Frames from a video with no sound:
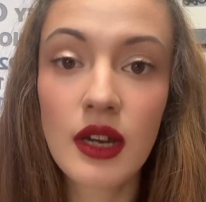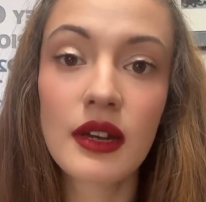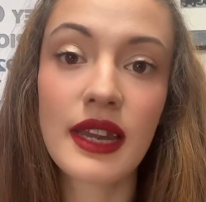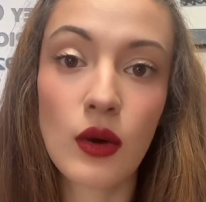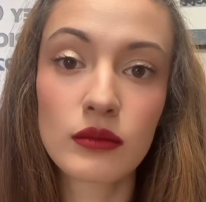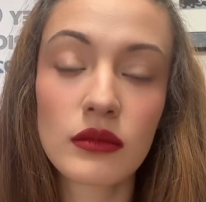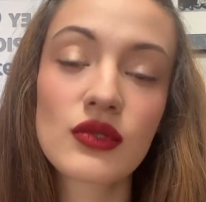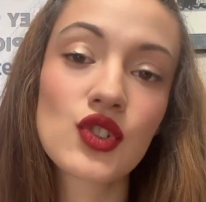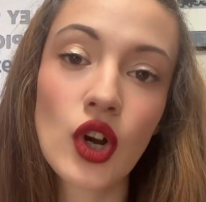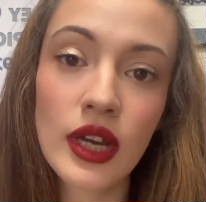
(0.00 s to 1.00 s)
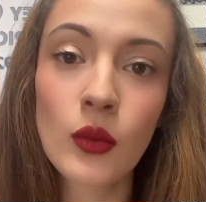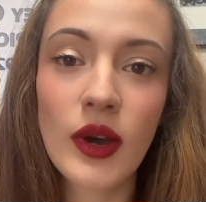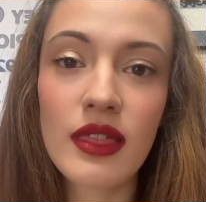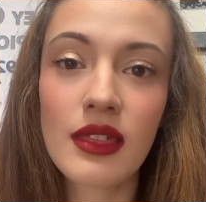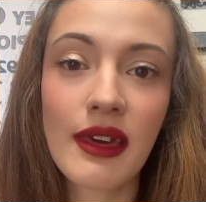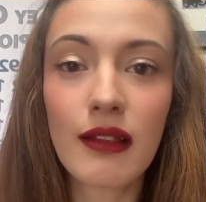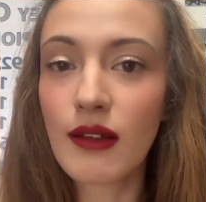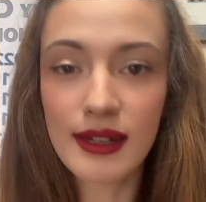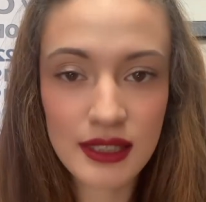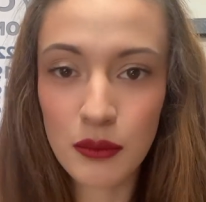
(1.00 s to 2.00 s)
Now, starting with the
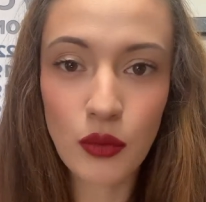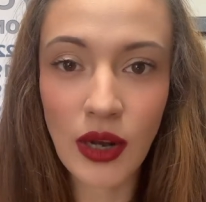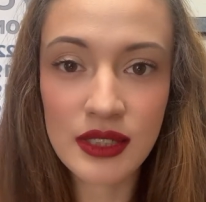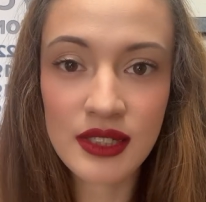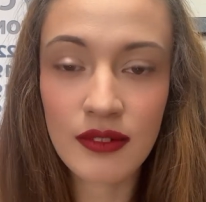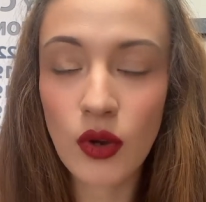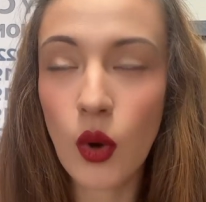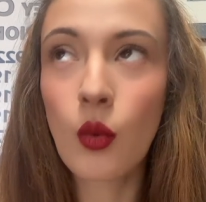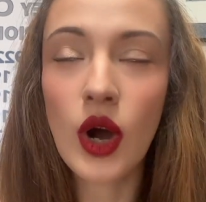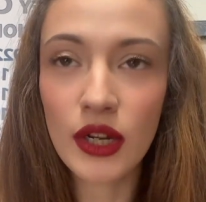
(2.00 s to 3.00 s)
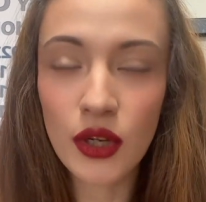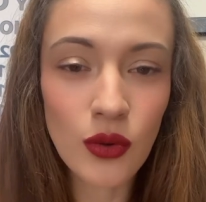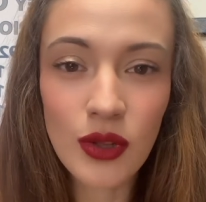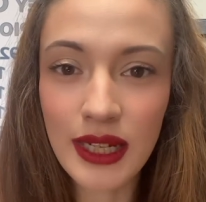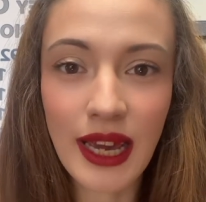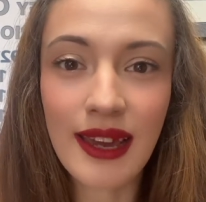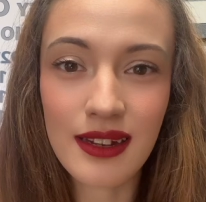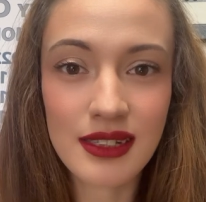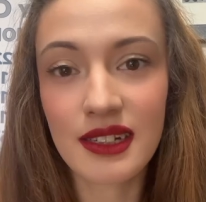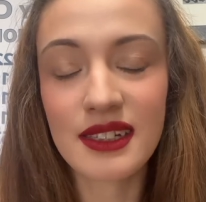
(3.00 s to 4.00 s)
less impressive 1 goal and 8
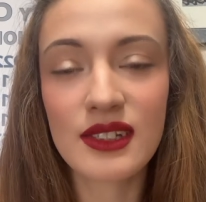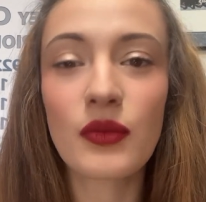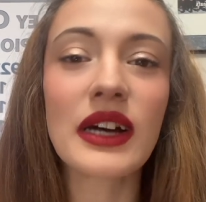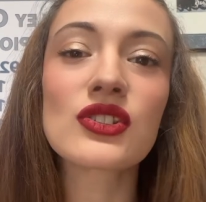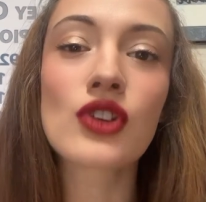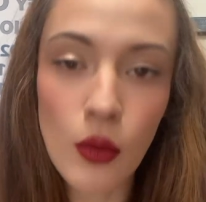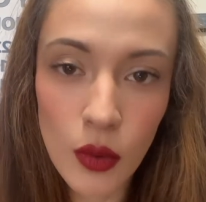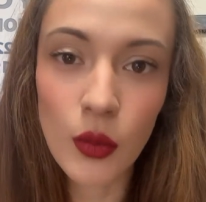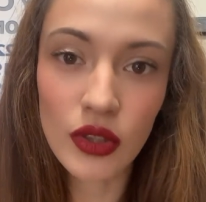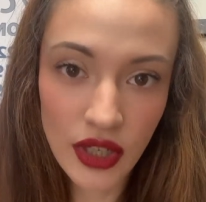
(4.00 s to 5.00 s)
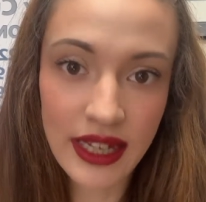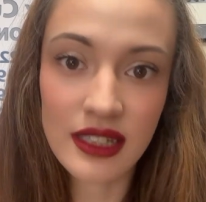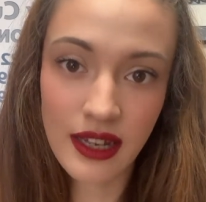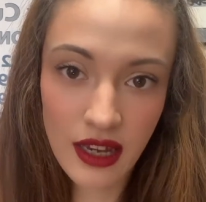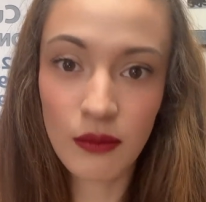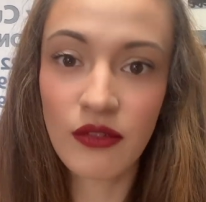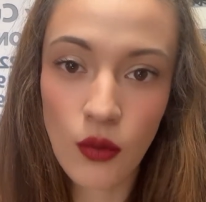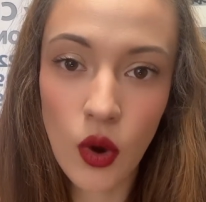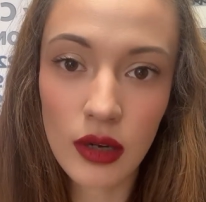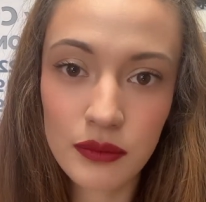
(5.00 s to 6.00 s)
assists, that's not where we're looking to him
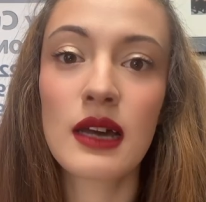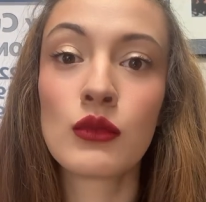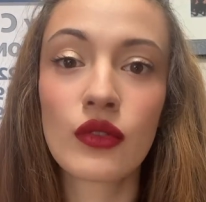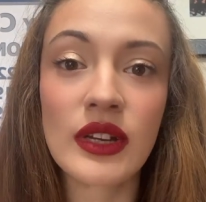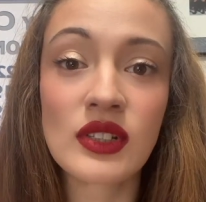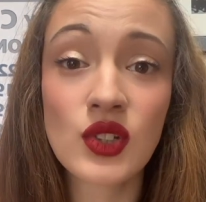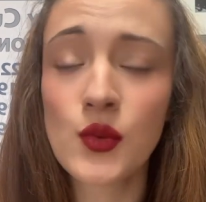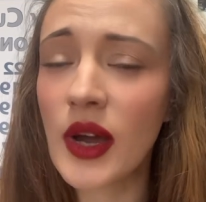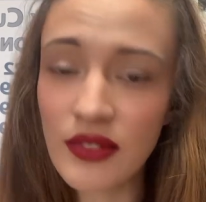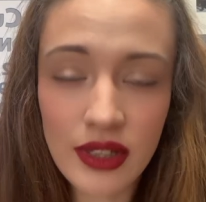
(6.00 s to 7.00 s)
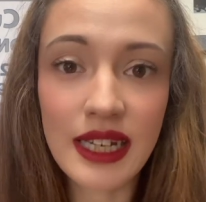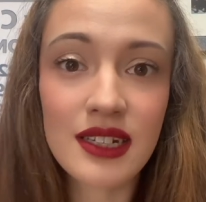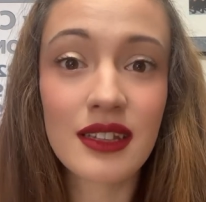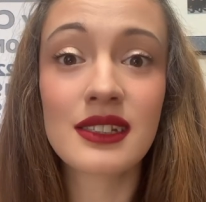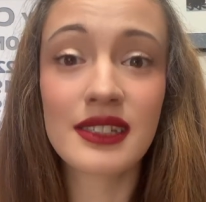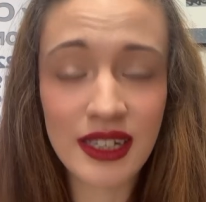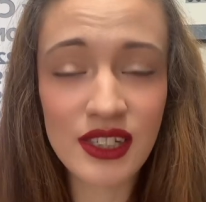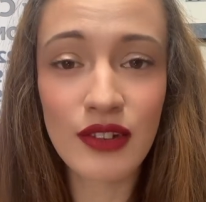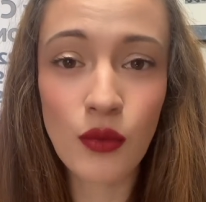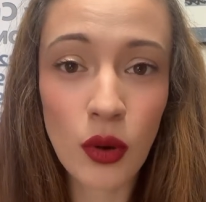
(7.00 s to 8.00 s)
for. And moving swiftly to the
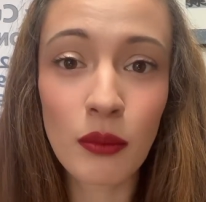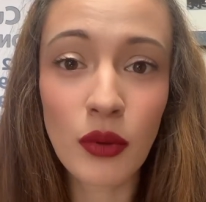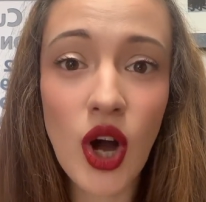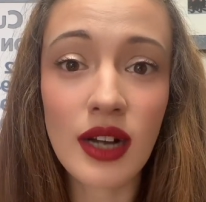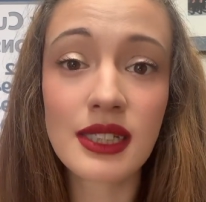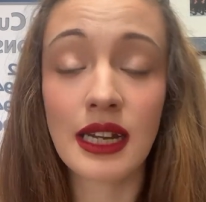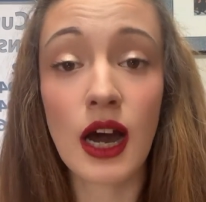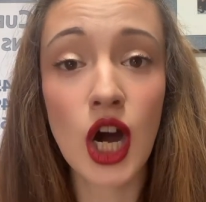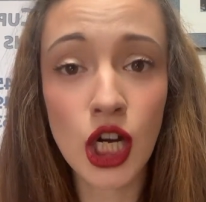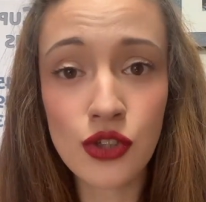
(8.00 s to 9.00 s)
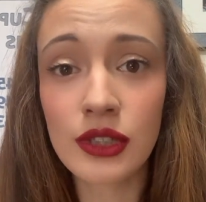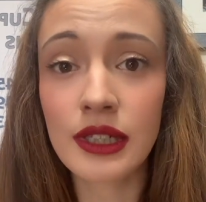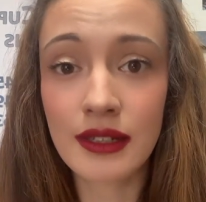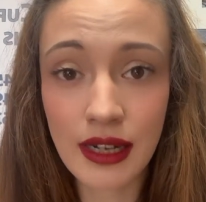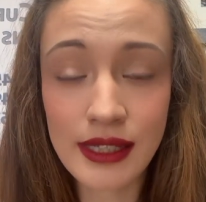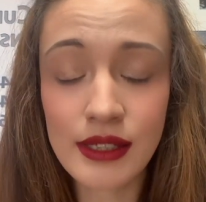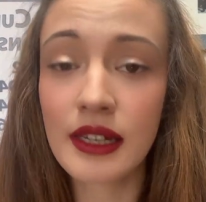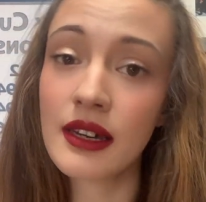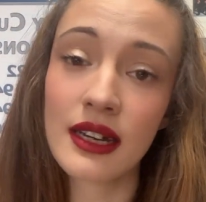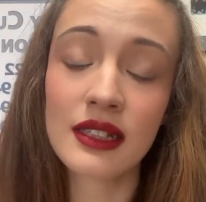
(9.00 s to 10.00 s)
64 blocks and 119
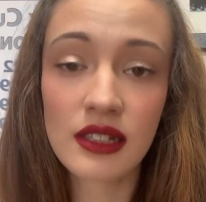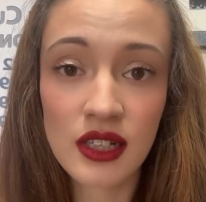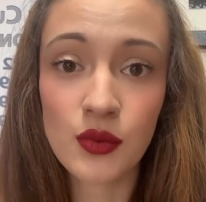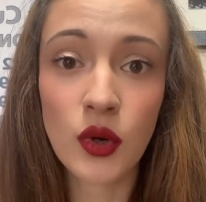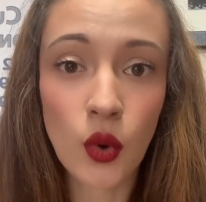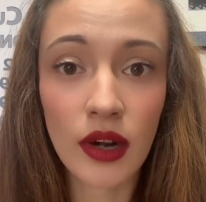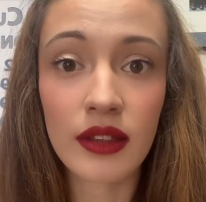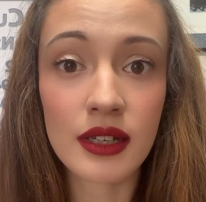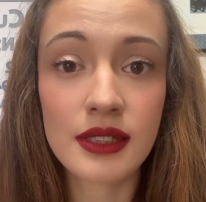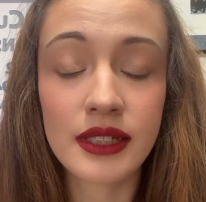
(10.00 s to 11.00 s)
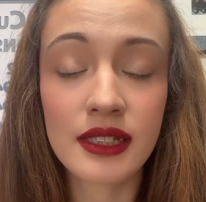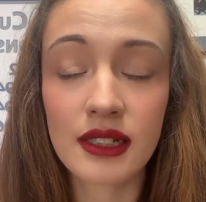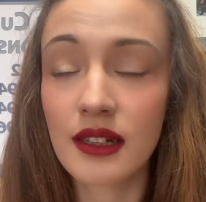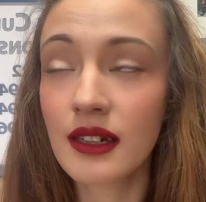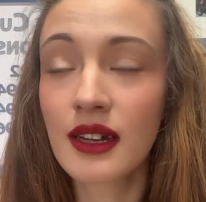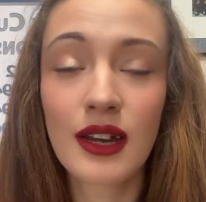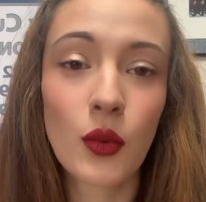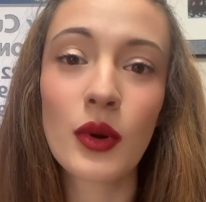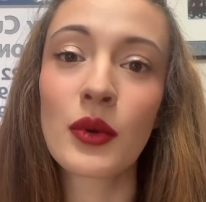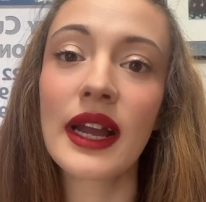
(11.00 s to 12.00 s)
hits he has recorded this season,
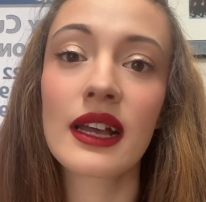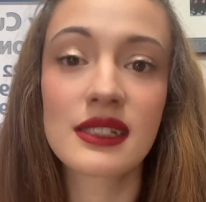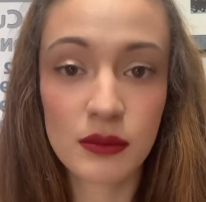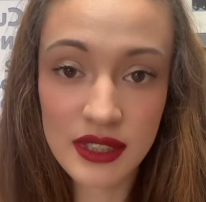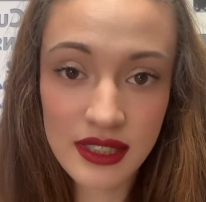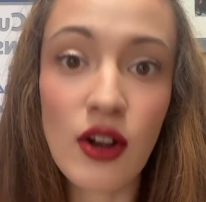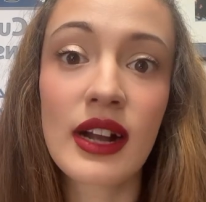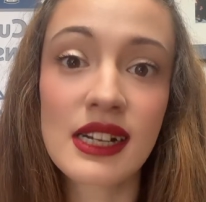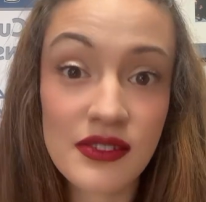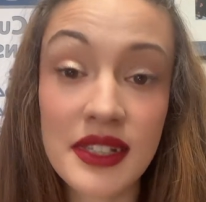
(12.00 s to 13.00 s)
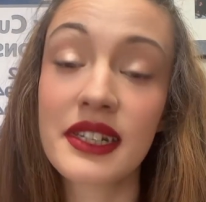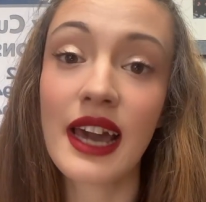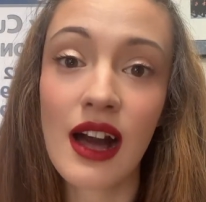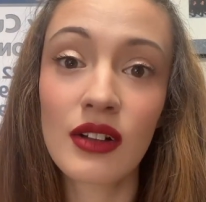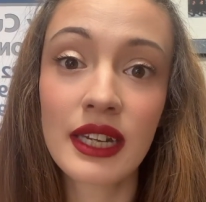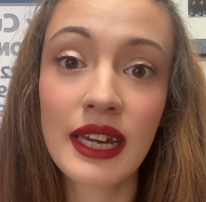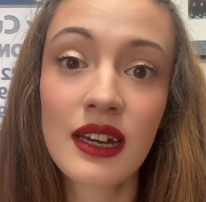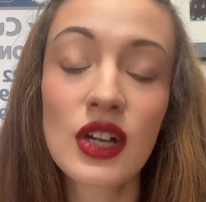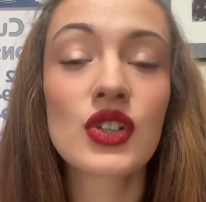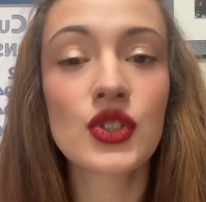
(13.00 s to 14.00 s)
we're bringing some serious physicality
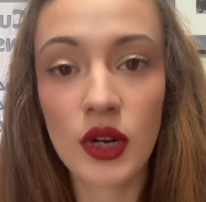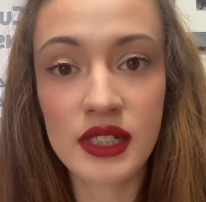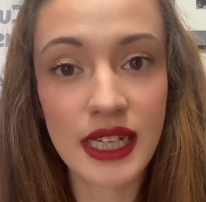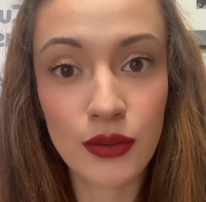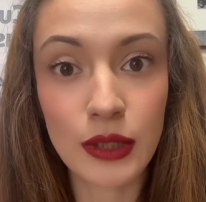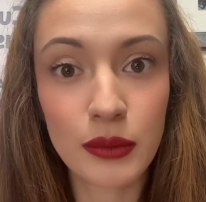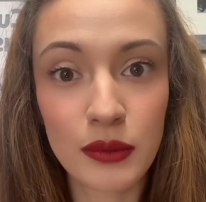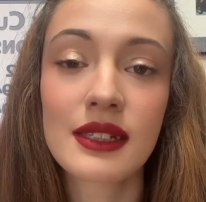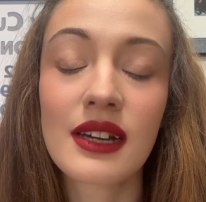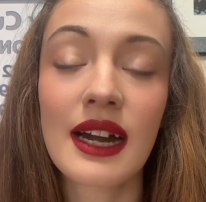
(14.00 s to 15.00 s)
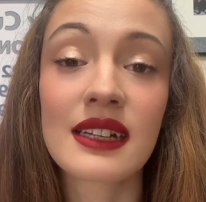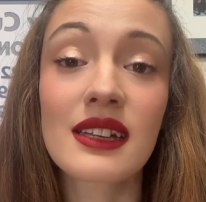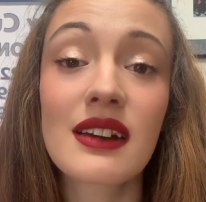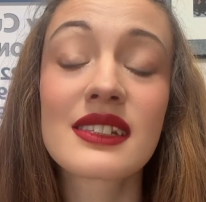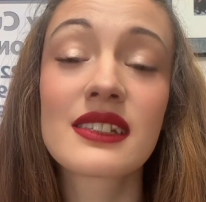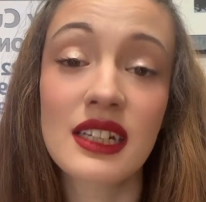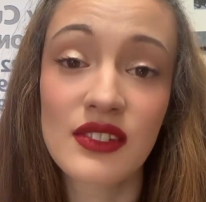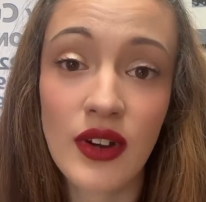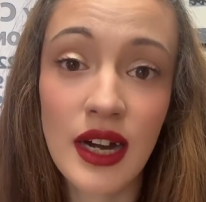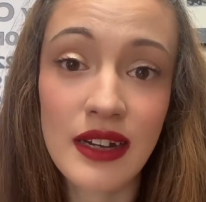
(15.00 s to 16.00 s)
to our D group. This guy is
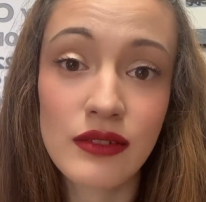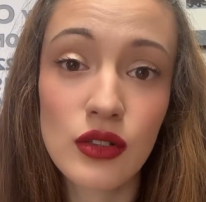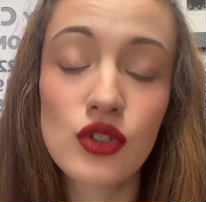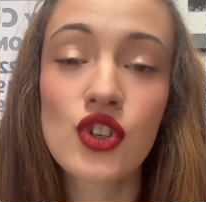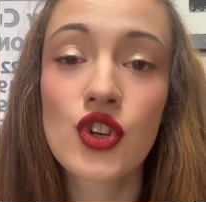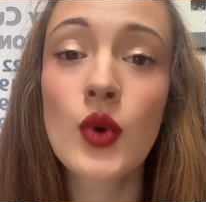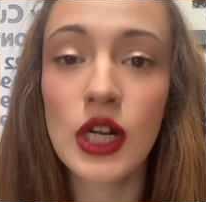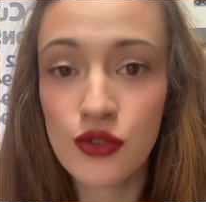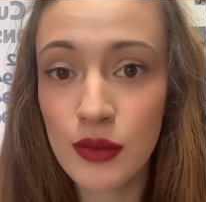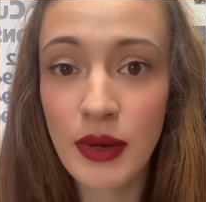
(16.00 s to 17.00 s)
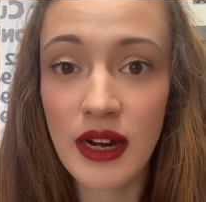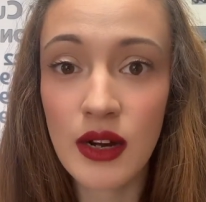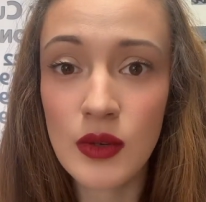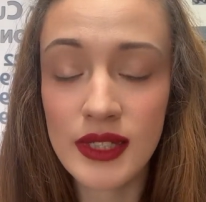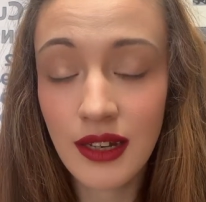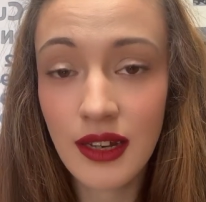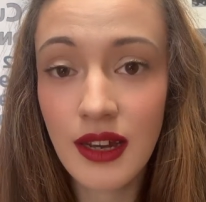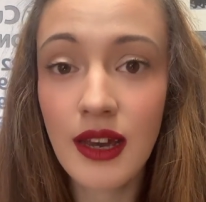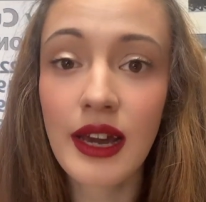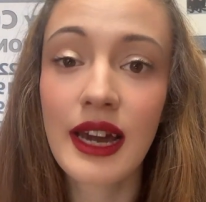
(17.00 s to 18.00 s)
6'5", 200 pounds,
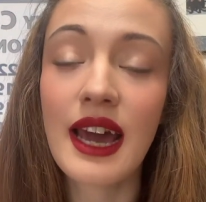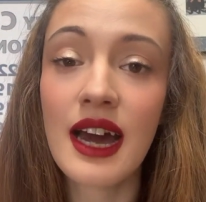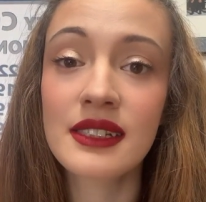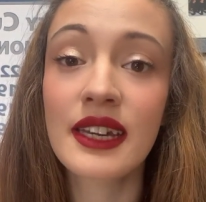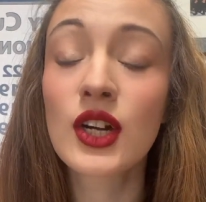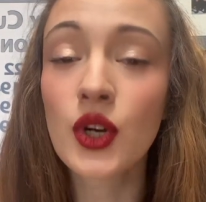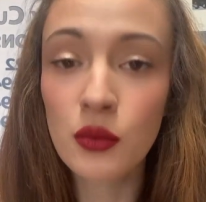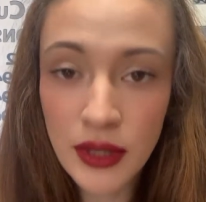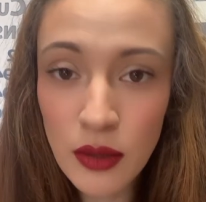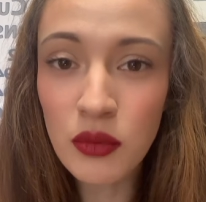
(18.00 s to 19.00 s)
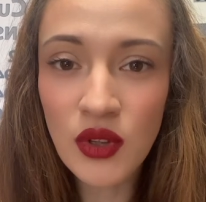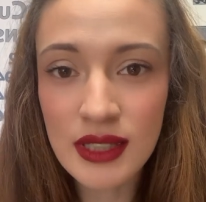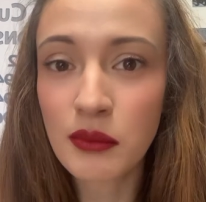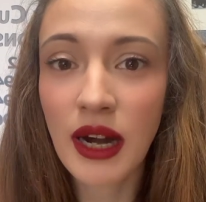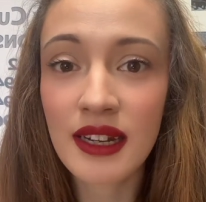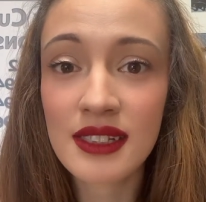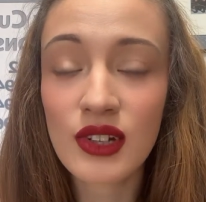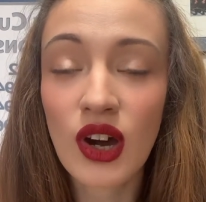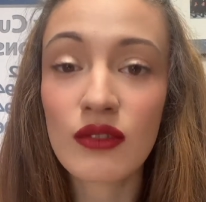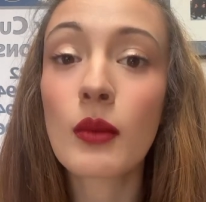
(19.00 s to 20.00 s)
and has a career plus minus
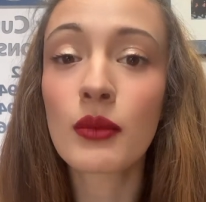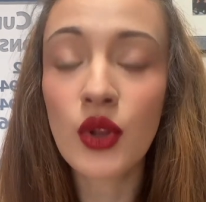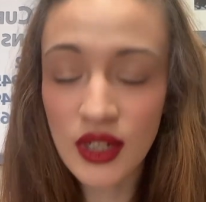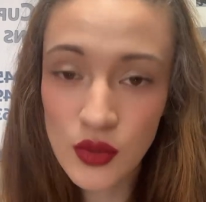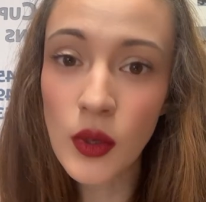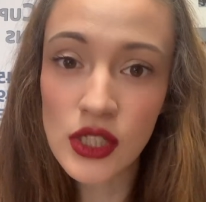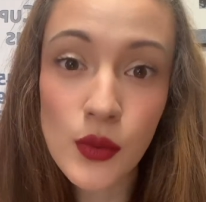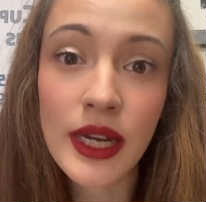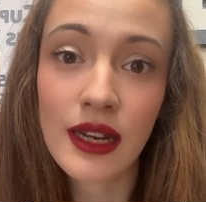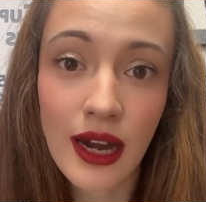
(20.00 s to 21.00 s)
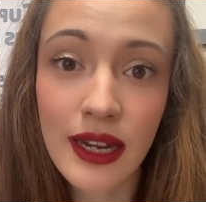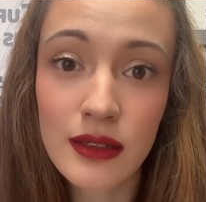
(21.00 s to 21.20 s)
of plus 129.